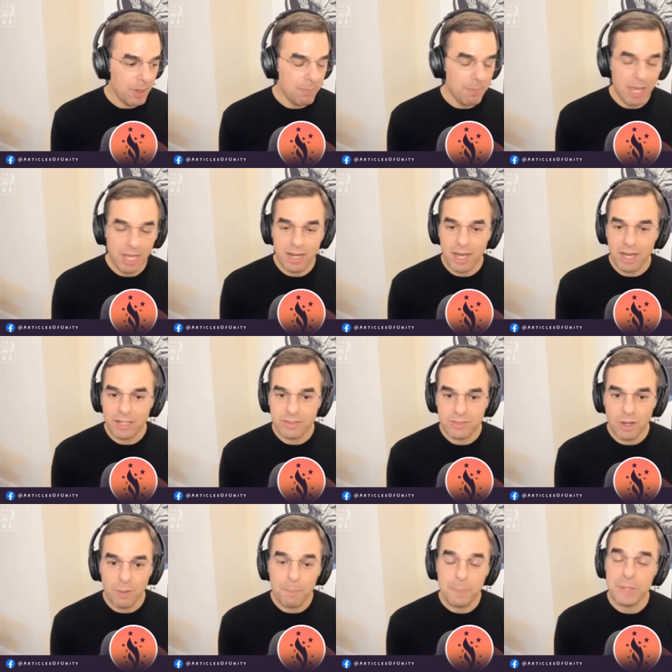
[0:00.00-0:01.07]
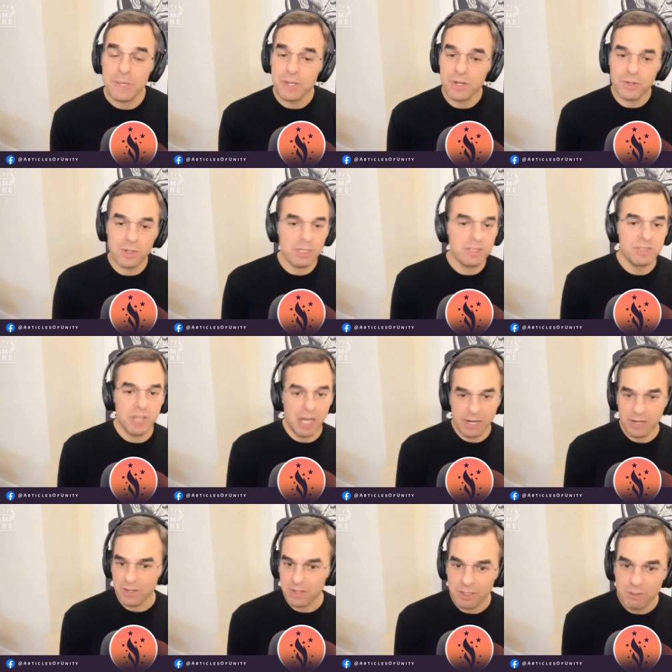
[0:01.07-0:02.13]
may not appear as
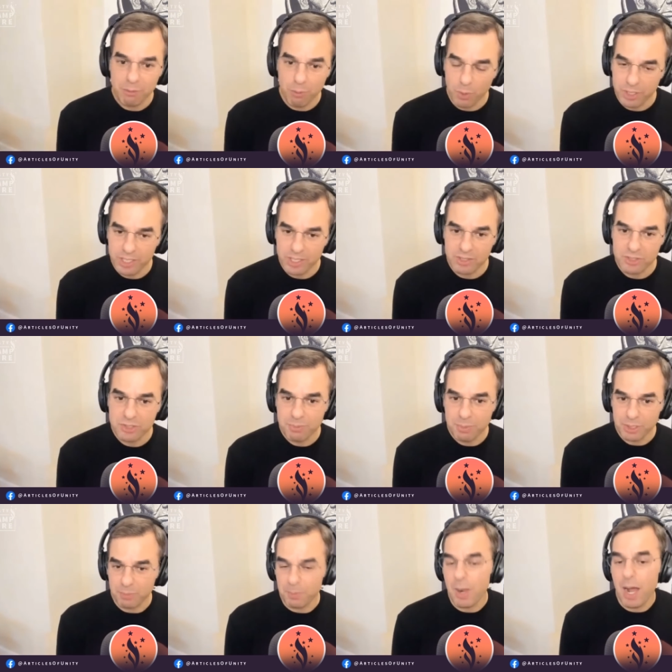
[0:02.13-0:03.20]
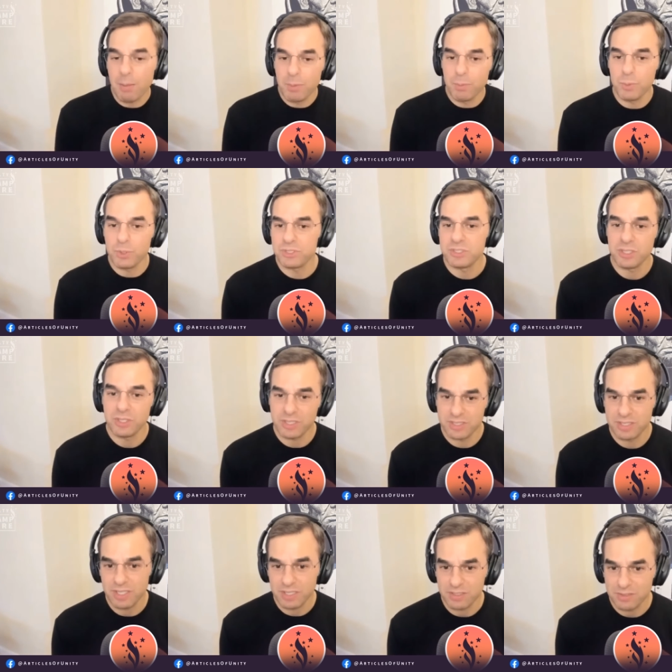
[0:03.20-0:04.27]
dire in 4 years, but the problem will still
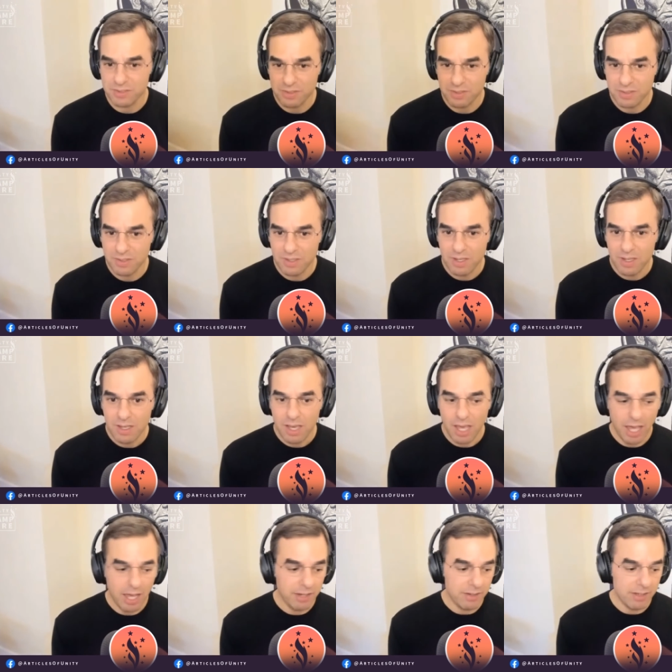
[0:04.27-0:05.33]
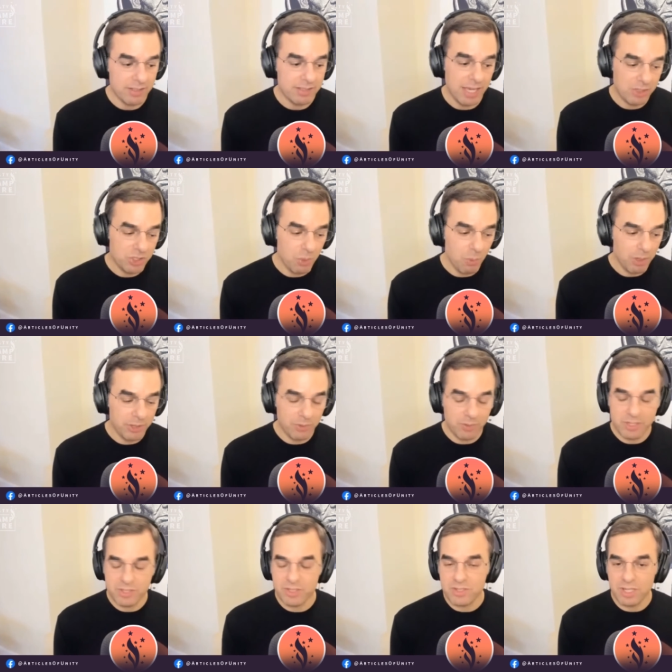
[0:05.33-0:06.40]
exist. And it's actually one of the
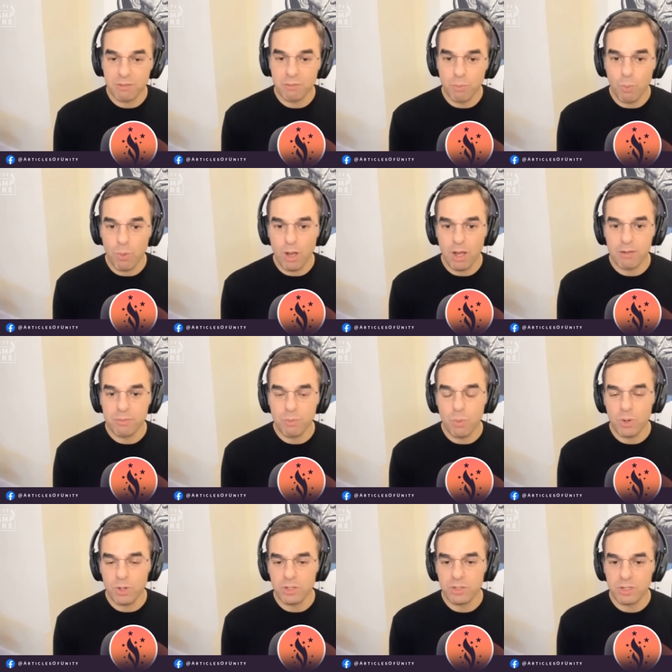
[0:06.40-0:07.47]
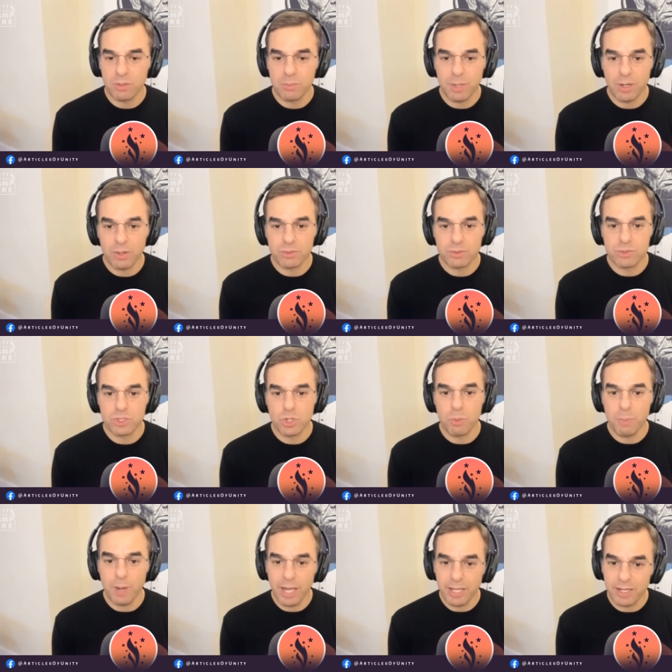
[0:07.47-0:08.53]
reasons I've warned about Joe
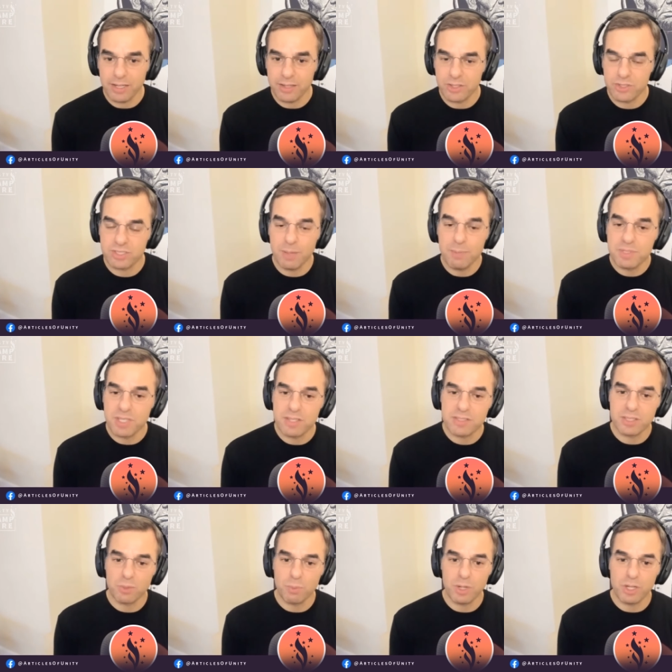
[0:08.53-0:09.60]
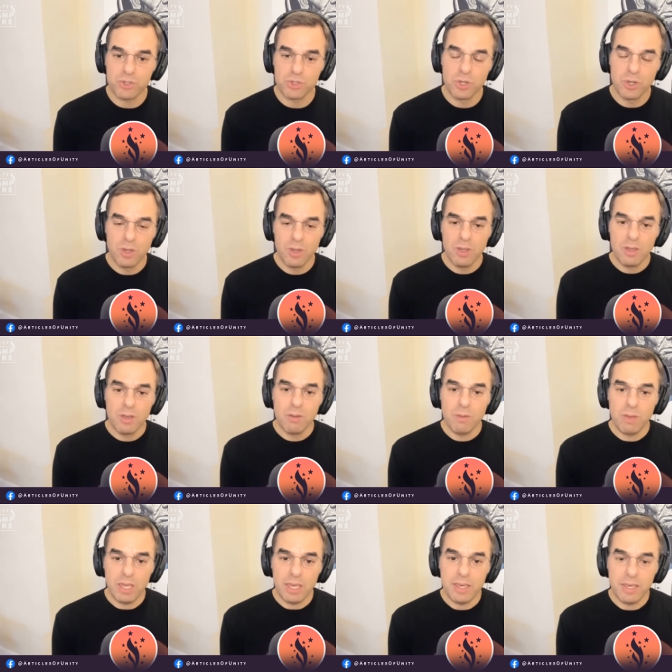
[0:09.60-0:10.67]
Biden. There's some sense in which
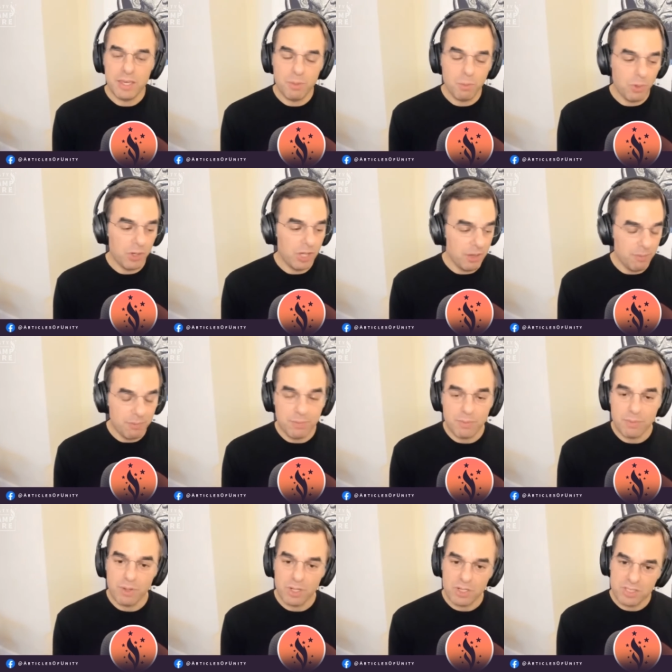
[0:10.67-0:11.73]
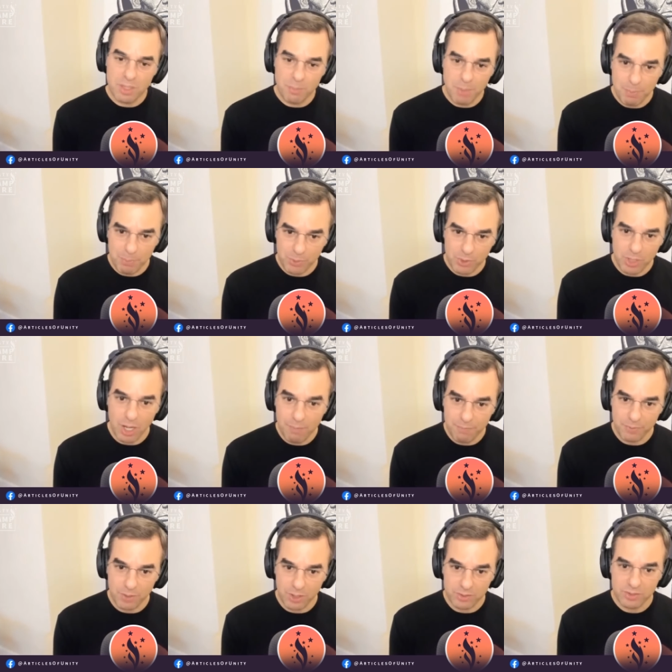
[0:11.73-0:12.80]
he will give some people
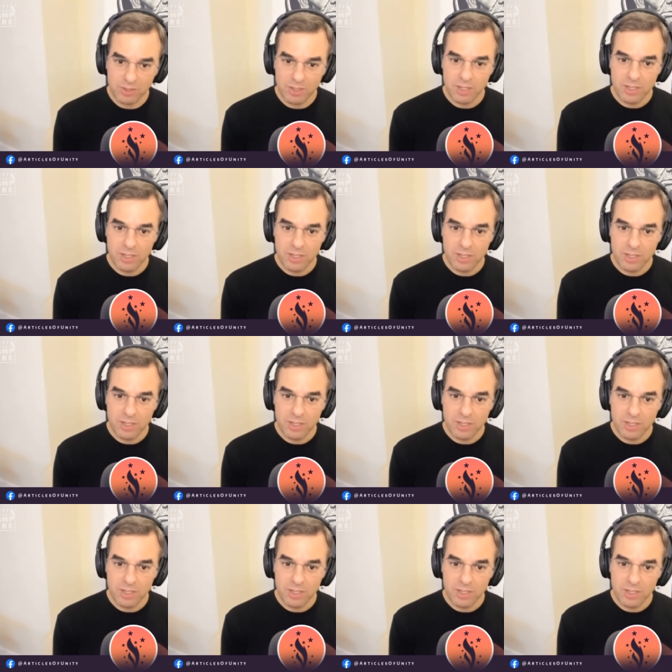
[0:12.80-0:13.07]
comfort